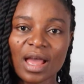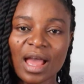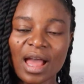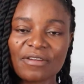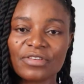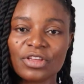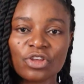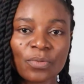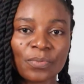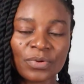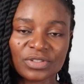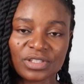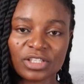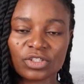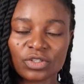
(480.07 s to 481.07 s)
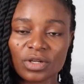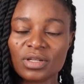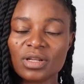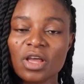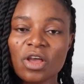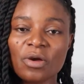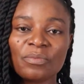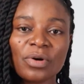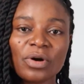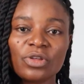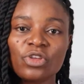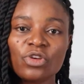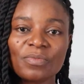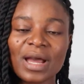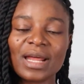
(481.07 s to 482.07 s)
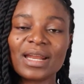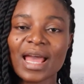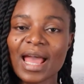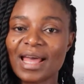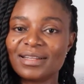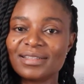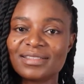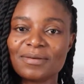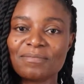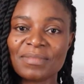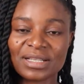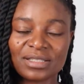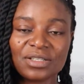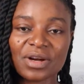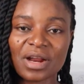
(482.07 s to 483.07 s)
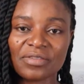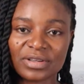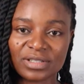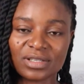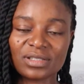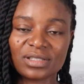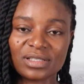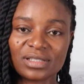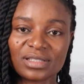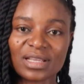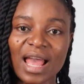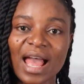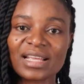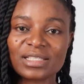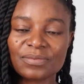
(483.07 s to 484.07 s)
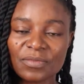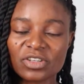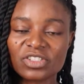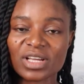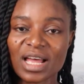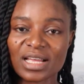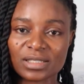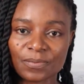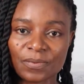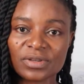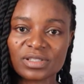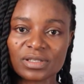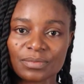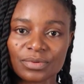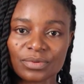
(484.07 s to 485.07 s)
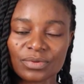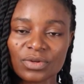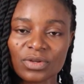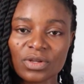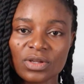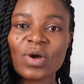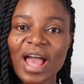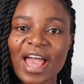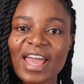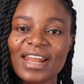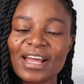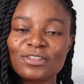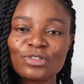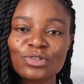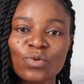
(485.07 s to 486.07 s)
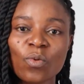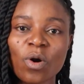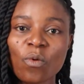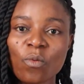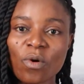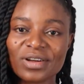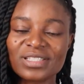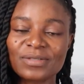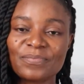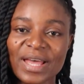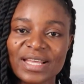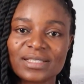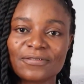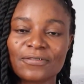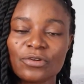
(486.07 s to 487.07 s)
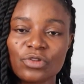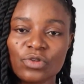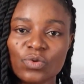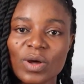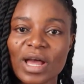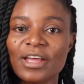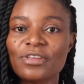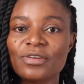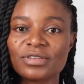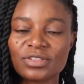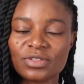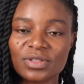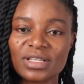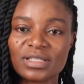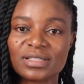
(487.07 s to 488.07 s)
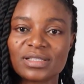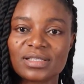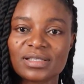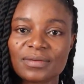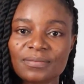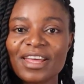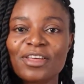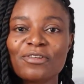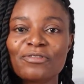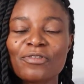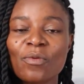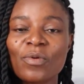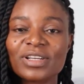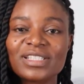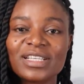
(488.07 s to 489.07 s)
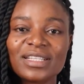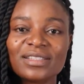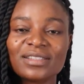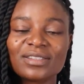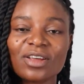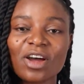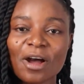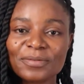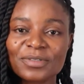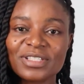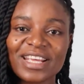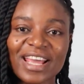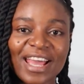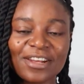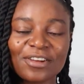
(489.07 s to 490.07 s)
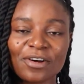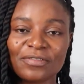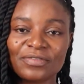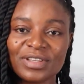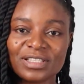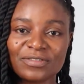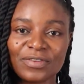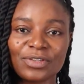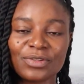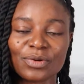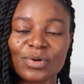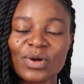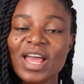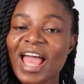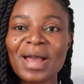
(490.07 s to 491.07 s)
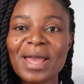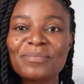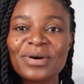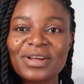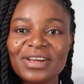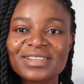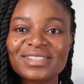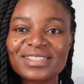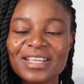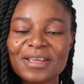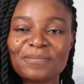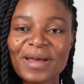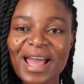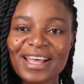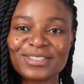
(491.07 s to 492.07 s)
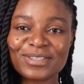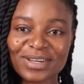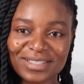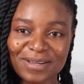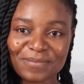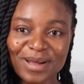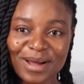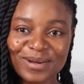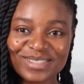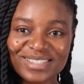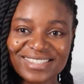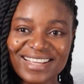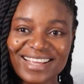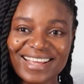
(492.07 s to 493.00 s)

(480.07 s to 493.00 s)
have in your possession, both human and material resources, as much as possible. Go ahead and do what works best for you and your students. Thank you for watching up to the end of this video. My bonus tip I talked about,